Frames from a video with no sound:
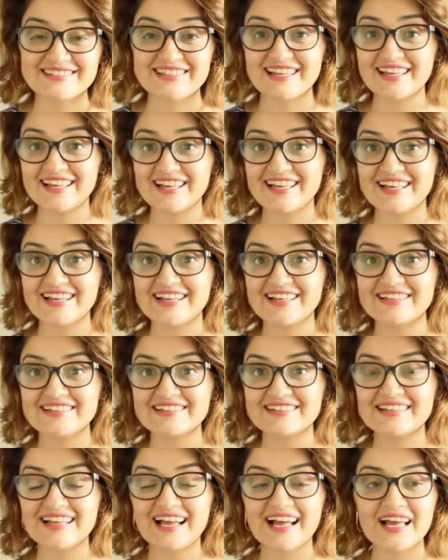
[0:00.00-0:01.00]

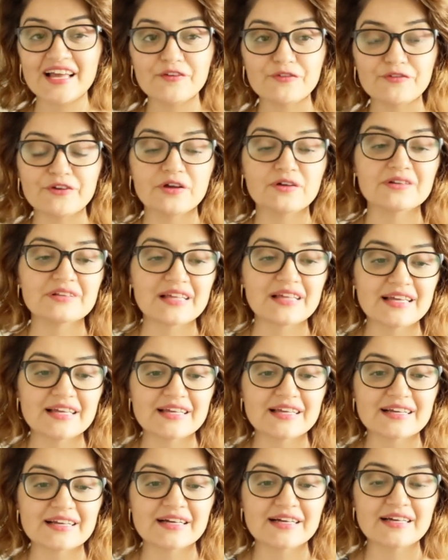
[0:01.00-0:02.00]
And I felt
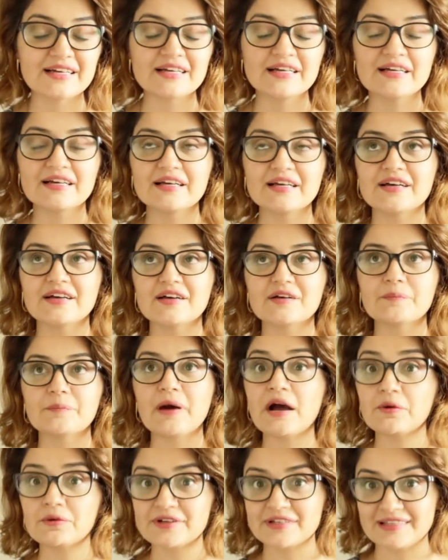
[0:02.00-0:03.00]
like
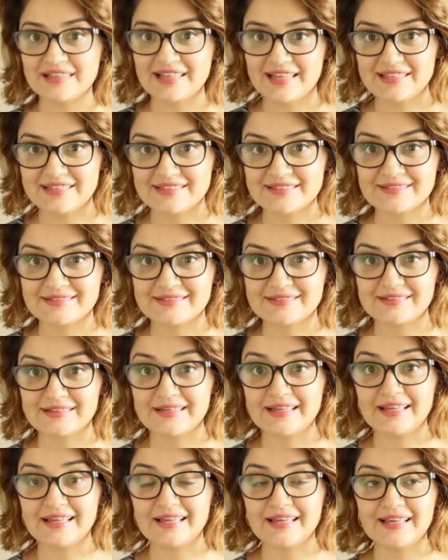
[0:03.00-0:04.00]
powerless,
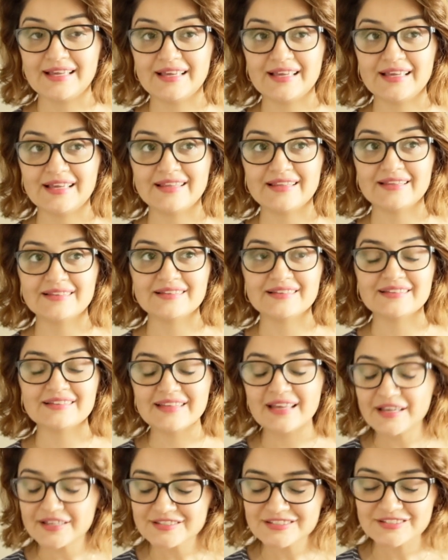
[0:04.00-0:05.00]
and
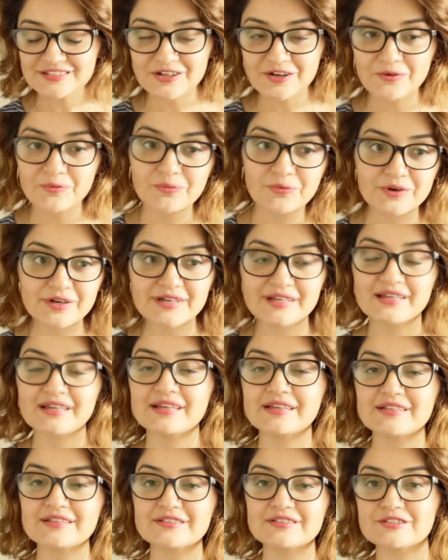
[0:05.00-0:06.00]
that's not
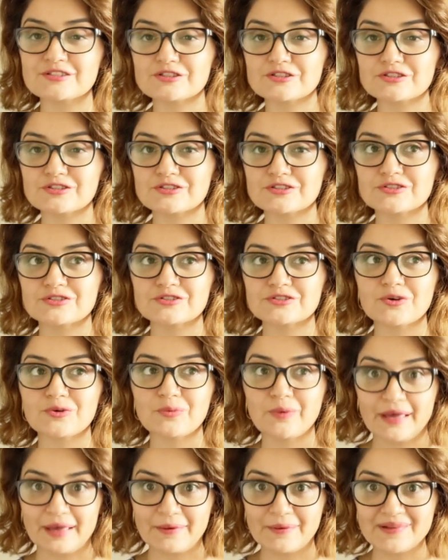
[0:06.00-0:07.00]
working so
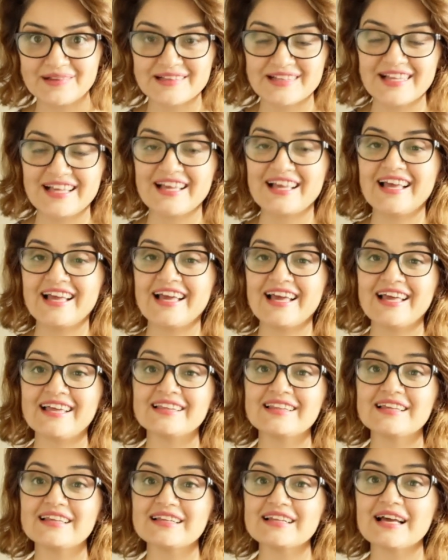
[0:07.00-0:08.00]
well.
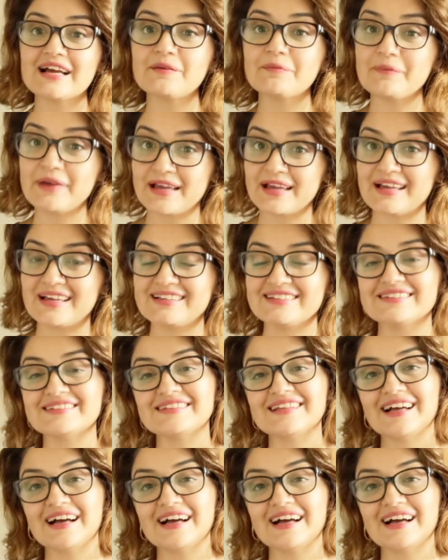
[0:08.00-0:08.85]
And then I met